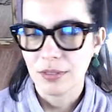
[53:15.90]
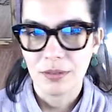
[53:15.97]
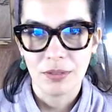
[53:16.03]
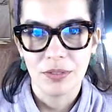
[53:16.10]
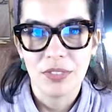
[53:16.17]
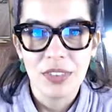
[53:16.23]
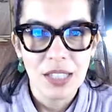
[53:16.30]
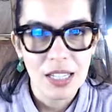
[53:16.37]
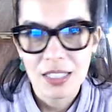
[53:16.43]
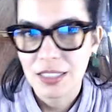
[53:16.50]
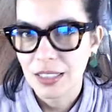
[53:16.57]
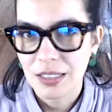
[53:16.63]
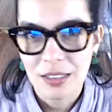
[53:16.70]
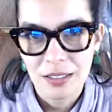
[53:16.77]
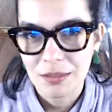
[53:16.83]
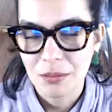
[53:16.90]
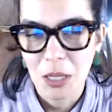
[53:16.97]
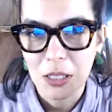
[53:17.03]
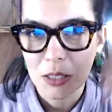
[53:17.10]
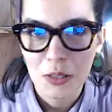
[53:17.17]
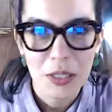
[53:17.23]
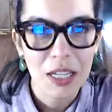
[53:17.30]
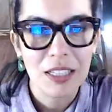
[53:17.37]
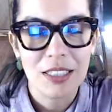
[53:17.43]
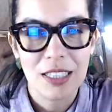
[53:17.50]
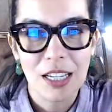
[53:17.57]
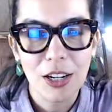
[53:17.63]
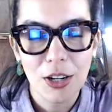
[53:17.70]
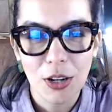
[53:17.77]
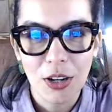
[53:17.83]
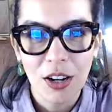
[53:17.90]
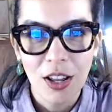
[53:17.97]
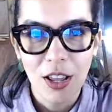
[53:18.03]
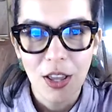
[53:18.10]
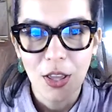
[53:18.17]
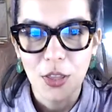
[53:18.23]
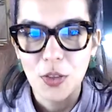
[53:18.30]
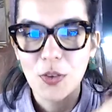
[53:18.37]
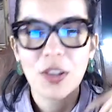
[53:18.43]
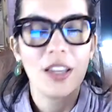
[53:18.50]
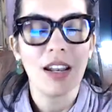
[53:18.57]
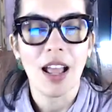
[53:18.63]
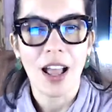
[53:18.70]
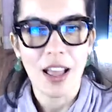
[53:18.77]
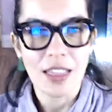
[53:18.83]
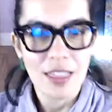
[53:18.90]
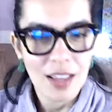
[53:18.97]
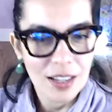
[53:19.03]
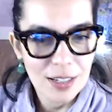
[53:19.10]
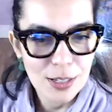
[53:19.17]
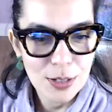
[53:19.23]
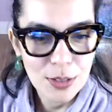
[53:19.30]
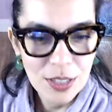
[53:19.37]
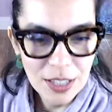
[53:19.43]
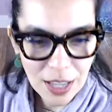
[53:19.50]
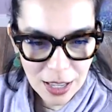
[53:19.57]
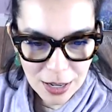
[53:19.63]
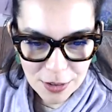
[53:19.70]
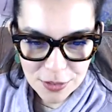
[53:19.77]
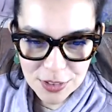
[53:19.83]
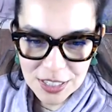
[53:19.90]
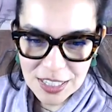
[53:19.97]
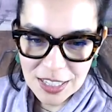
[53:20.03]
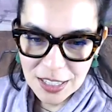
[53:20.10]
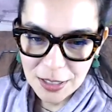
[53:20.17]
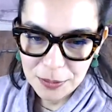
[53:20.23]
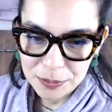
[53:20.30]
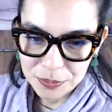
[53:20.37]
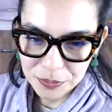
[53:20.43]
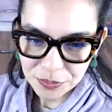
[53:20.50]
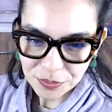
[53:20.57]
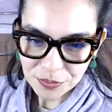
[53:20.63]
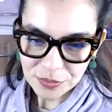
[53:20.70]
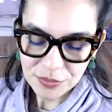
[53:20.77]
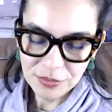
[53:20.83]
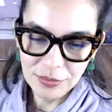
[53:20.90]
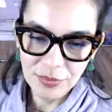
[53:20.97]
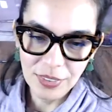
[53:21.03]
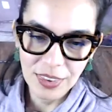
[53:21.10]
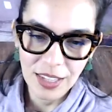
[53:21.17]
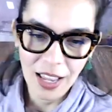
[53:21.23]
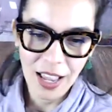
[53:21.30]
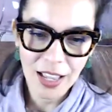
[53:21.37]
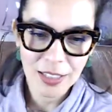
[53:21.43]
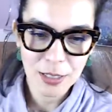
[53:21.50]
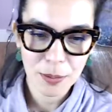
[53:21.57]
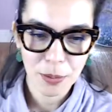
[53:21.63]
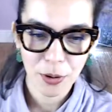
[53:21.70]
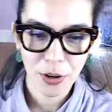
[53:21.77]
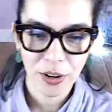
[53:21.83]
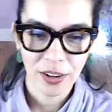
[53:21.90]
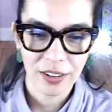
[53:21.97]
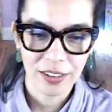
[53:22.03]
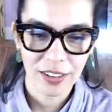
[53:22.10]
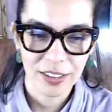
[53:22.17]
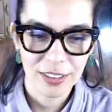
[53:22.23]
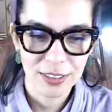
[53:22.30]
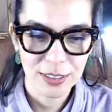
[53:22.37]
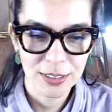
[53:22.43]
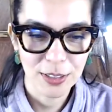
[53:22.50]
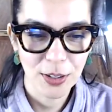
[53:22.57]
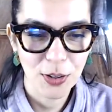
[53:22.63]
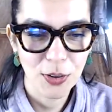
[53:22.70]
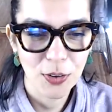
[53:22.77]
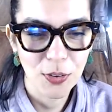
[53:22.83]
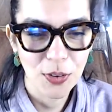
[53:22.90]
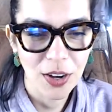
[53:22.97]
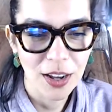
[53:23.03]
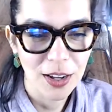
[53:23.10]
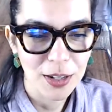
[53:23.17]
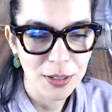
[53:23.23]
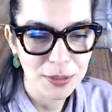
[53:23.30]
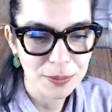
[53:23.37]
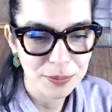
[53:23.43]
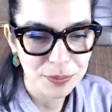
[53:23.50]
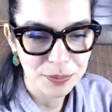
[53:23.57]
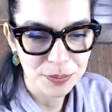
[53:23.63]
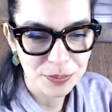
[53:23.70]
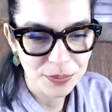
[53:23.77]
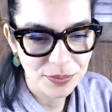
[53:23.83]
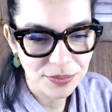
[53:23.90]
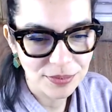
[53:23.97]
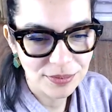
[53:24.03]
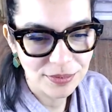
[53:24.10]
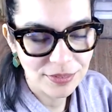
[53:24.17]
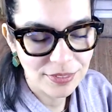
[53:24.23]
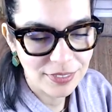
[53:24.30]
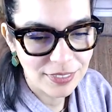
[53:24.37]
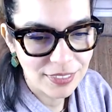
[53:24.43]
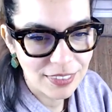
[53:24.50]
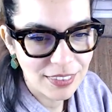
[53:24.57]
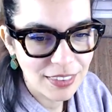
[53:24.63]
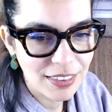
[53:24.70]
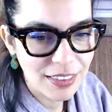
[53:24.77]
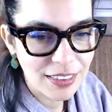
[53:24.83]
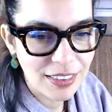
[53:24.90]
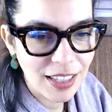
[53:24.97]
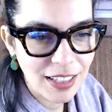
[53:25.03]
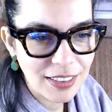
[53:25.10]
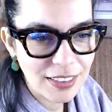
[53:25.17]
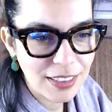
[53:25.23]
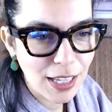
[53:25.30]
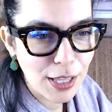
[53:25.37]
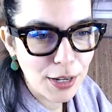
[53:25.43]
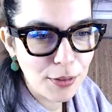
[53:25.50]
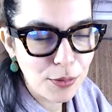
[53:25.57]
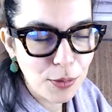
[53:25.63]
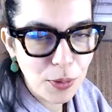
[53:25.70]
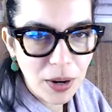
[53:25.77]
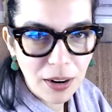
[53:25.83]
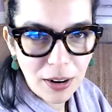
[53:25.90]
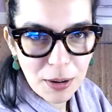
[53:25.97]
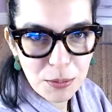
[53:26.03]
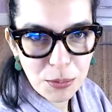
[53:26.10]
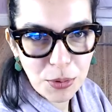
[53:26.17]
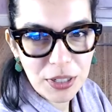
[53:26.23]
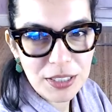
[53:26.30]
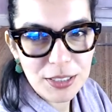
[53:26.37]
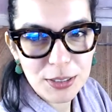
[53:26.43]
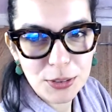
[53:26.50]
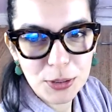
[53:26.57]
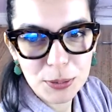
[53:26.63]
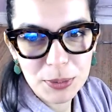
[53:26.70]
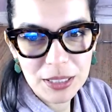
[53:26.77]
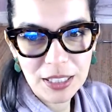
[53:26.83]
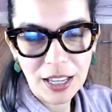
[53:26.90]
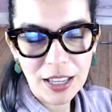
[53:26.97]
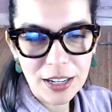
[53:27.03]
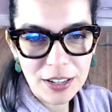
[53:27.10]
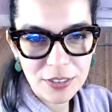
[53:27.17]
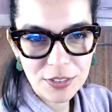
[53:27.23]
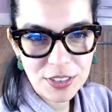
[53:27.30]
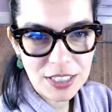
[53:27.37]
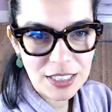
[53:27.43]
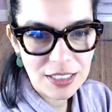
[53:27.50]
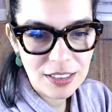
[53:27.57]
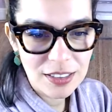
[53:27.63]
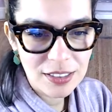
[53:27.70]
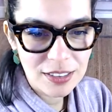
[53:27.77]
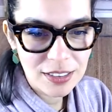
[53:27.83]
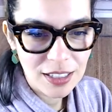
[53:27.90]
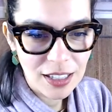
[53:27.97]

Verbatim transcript: next until next year, you can add that to the NFT as a perk. So um, that's kind of where I'm brainstorming NFTs.